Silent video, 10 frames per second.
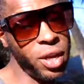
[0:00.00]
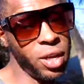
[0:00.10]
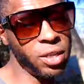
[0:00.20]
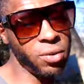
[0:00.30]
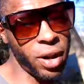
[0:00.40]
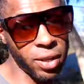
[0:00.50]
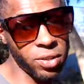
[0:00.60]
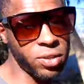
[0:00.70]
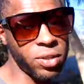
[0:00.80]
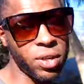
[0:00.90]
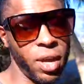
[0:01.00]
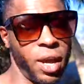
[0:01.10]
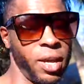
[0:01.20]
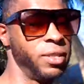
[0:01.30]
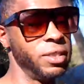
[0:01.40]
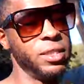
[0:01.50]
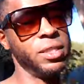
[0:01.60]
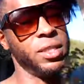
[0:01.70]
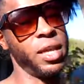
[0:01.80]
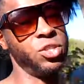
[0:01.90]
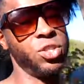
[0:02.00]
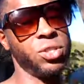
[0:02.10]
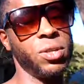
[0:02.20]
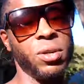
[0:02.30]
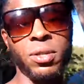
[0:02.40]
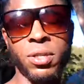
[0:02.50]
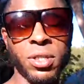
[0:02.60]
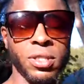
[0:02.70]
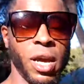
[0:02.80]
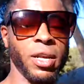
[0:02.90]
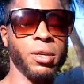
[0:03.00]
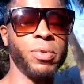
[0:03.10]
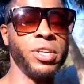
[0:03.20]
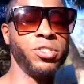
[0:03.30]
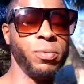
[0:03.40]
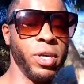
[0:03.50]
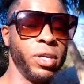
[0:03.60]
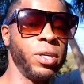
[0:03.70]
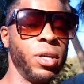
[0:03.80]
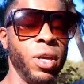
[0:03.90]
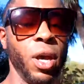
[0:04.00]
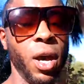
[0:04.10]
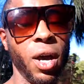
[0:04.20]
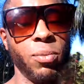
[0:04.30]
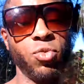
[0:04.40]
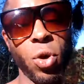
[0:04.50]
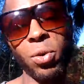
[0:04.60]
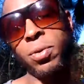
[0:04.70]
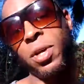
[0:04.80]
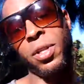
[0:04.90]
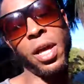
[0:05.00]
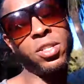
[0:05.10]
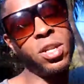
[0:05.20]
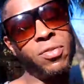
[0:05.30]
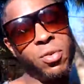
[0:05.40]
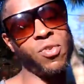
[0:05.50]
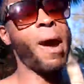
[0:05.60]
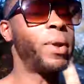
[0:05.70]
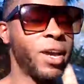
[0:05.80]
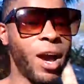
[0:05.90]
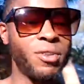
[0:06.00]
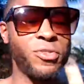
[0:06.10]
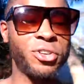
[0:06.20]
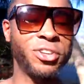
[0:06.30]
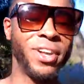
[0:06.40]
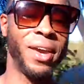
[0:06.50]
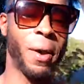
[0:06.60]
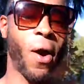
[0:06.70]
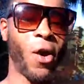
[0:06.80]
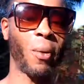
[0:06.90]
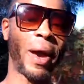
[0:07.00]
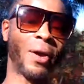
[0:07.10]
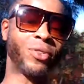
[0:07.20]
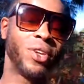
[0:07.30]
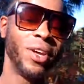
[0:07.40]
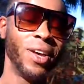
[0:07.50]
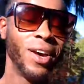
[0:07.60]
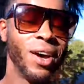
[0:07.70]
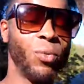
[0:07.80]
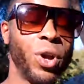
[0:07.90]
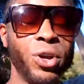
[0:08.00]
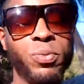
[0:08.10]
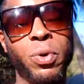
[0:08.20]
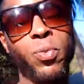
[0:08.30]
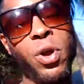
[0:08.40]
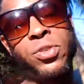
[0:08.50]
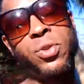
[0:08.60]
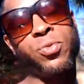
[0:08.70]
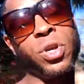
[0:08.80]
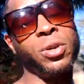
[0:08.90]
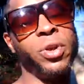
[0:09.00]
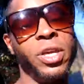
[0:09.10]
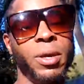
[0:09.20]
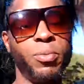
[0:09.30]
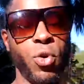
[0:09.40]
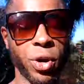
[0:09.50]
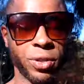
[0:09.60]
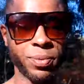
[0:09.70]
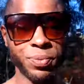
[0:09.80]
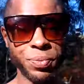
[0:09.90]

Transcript: ignorance, and that is just not a good place to be. So that's enough of rambling on for today, all about words. But words are really, really important.